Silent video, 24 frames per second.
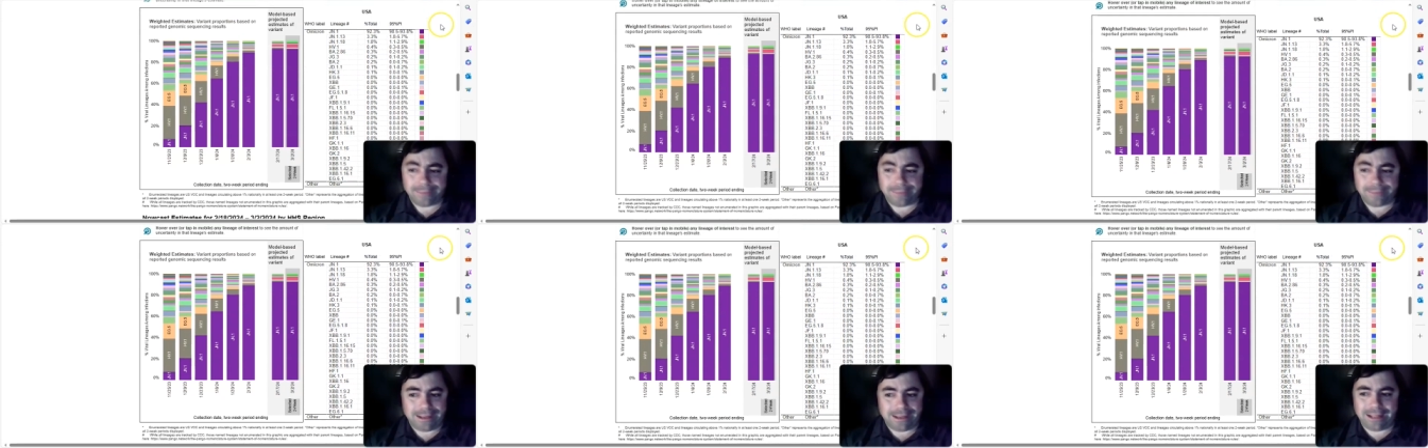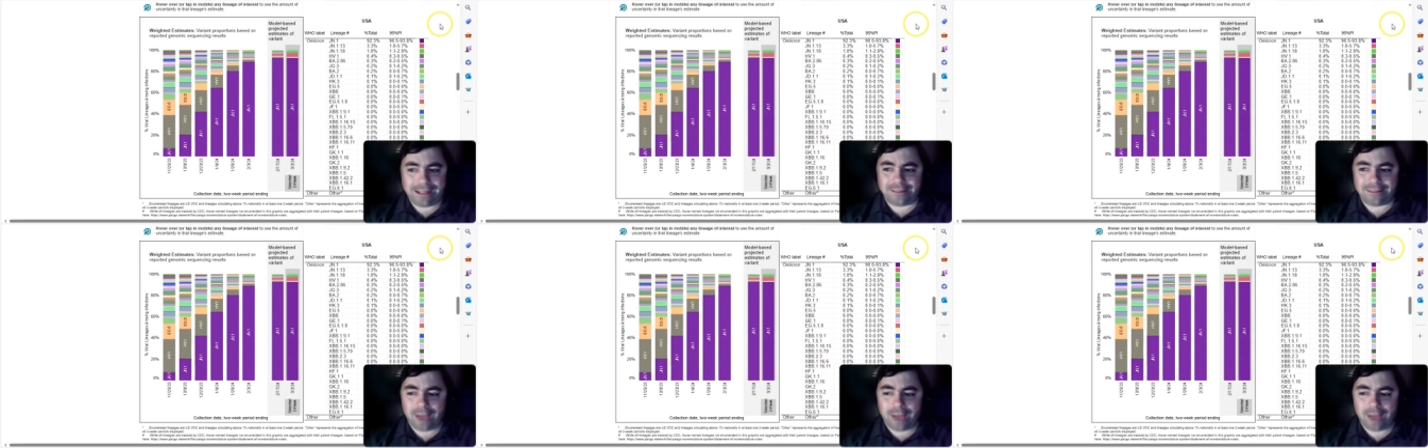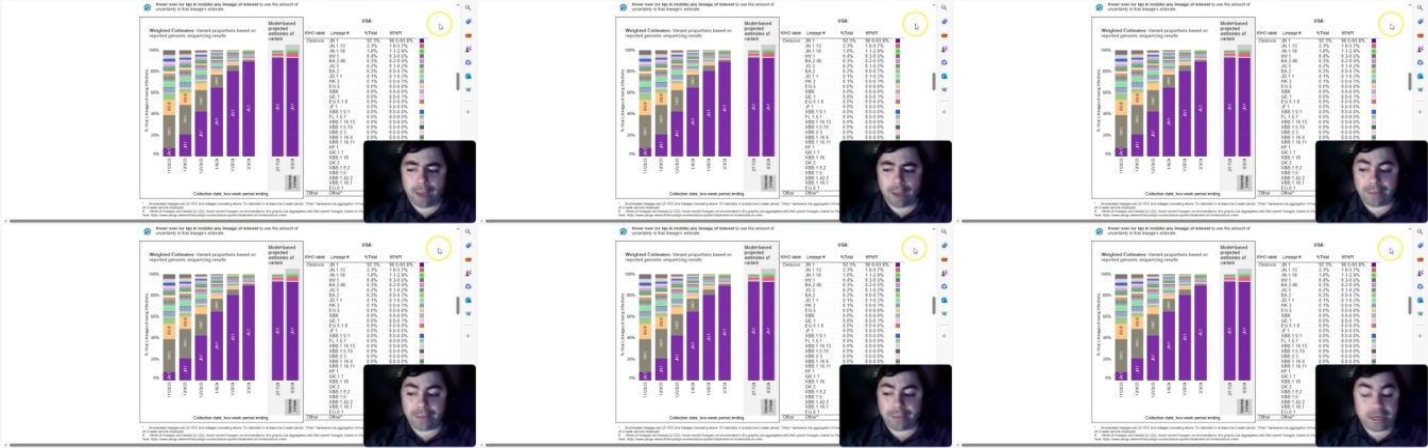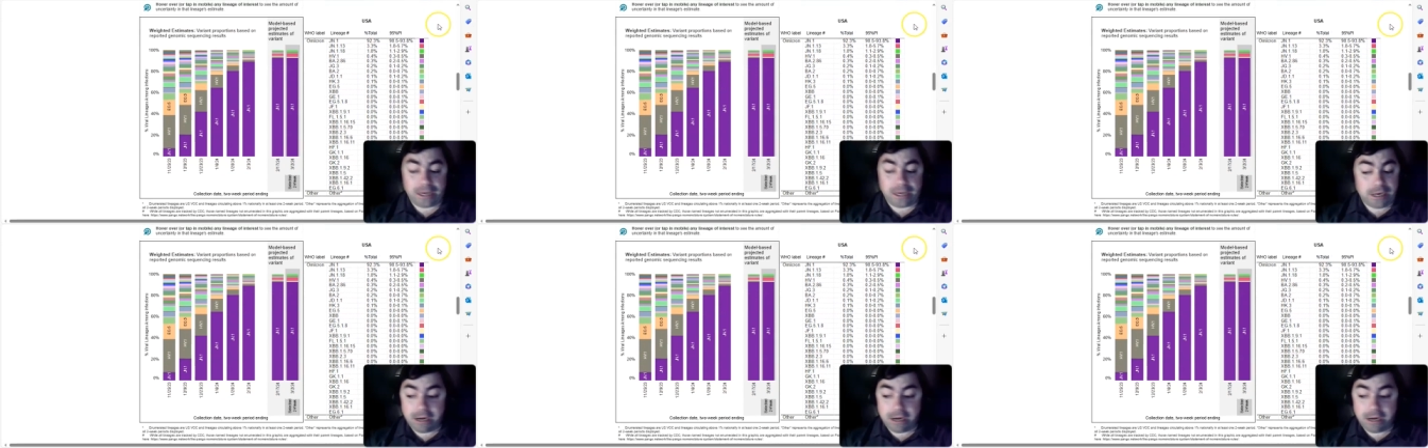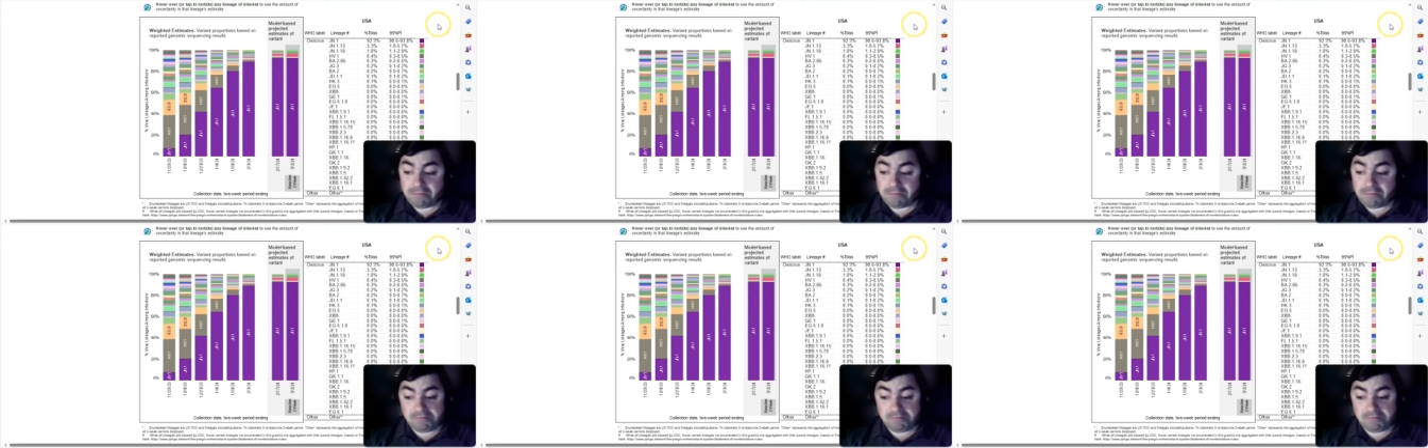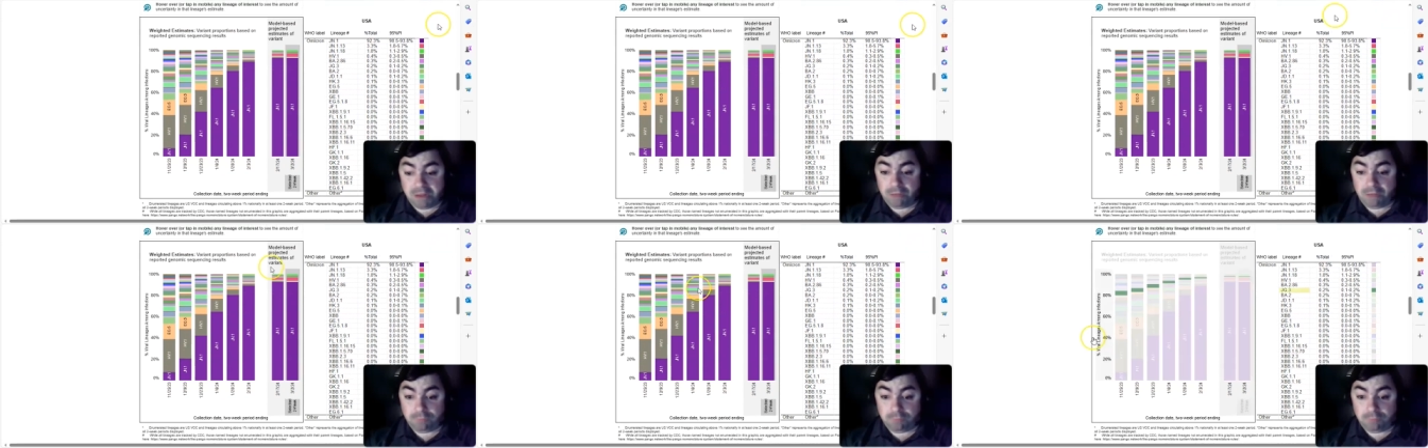it dominated. It
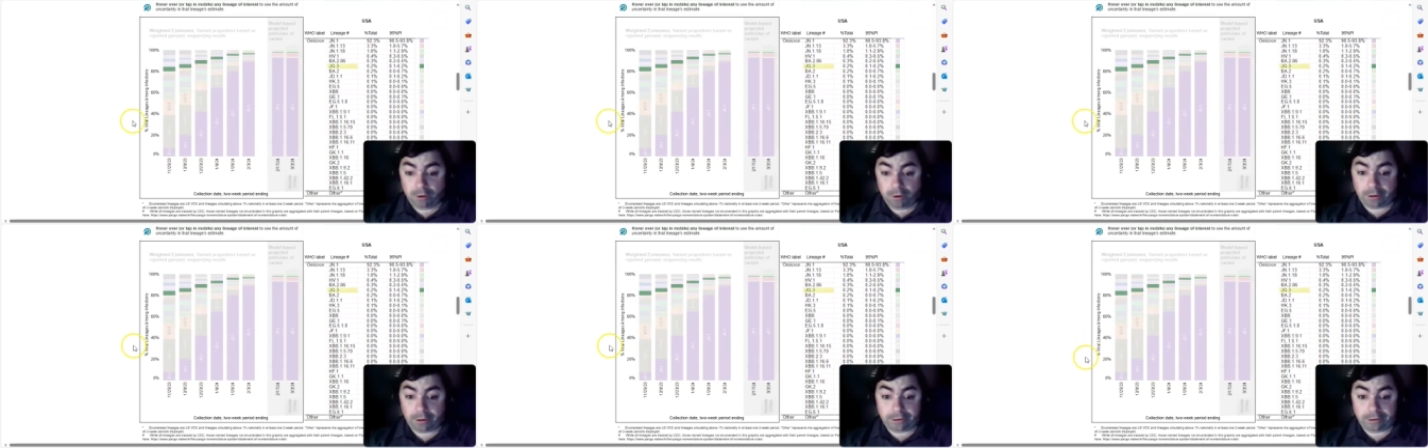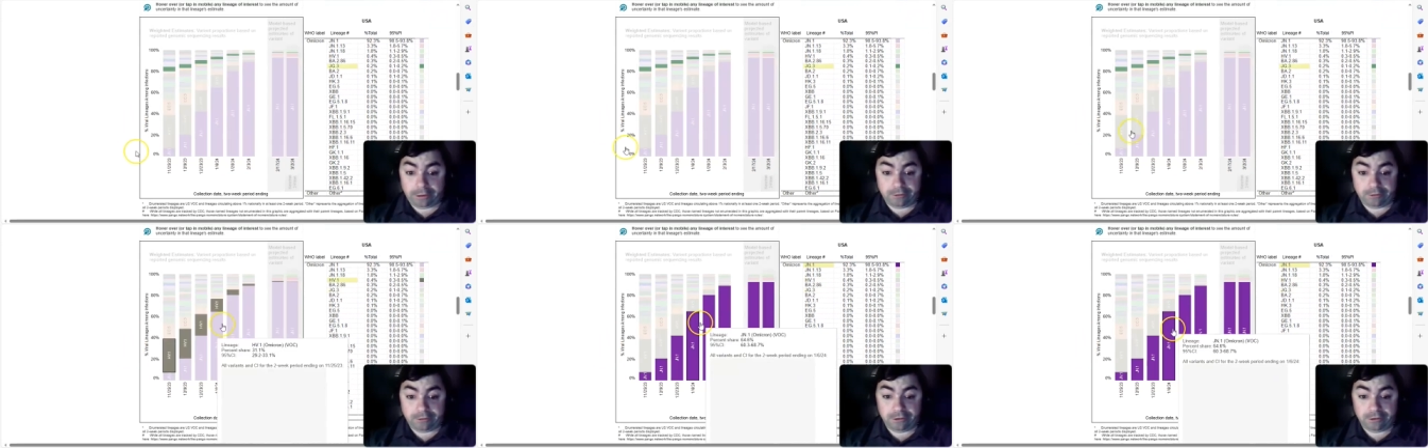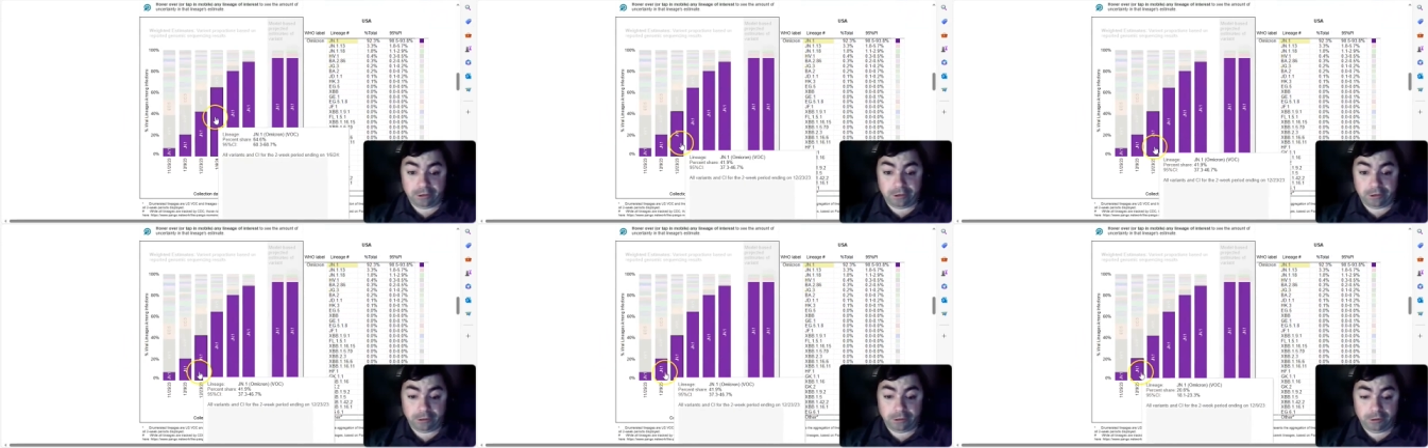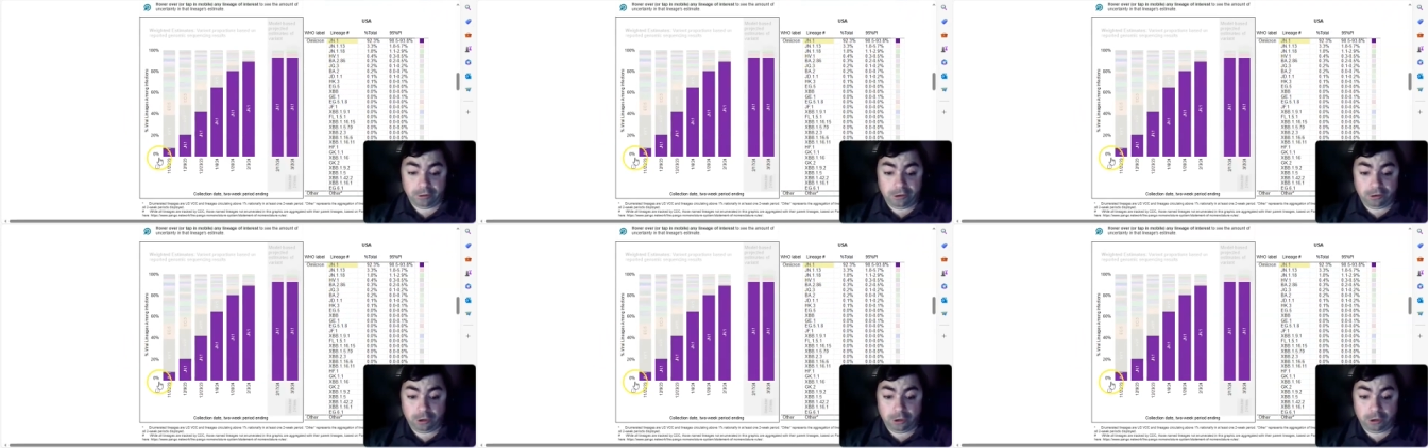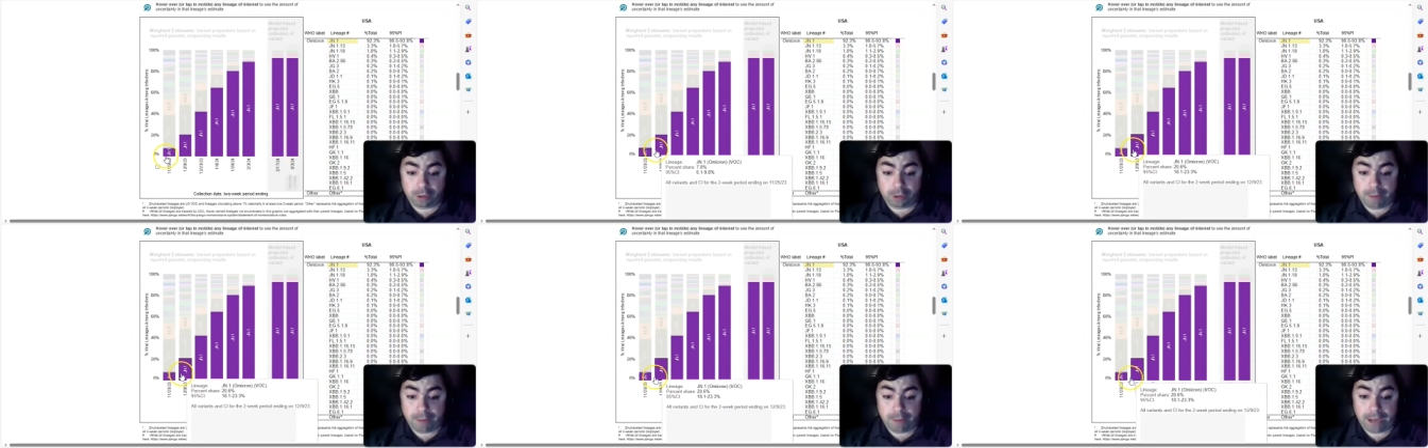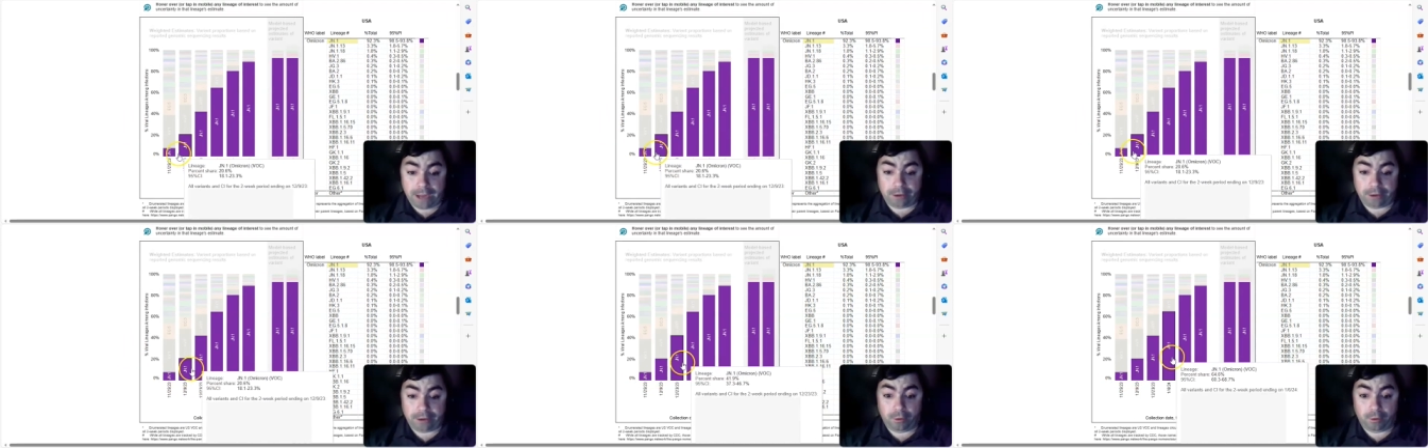it really, you, can, you look
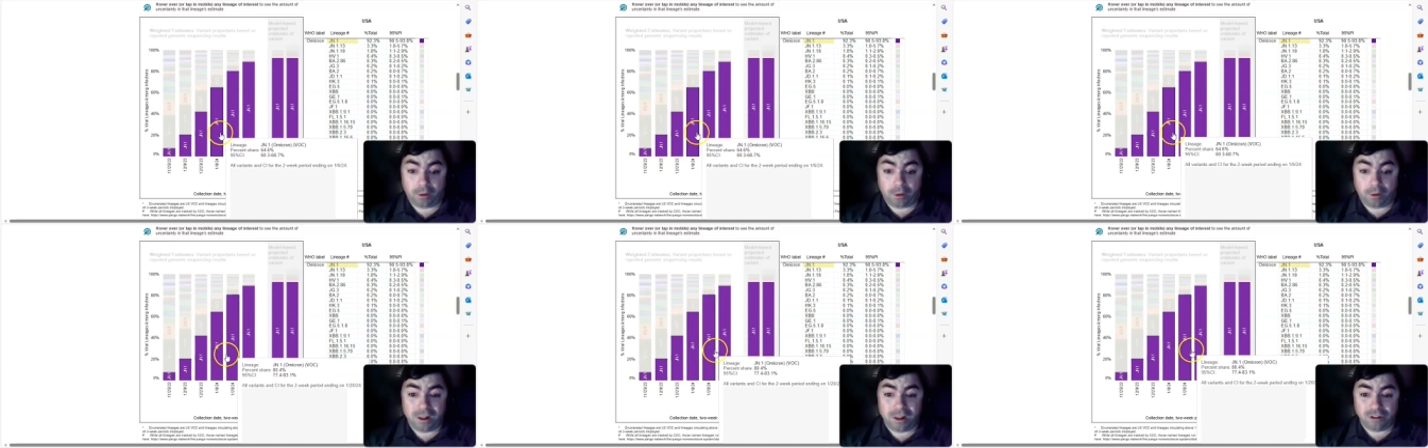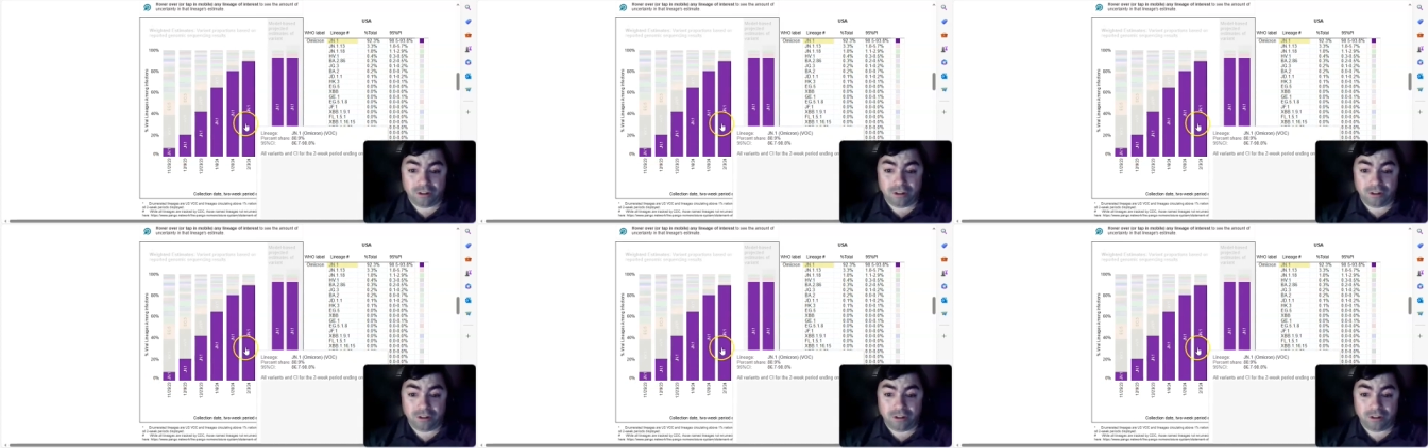back here,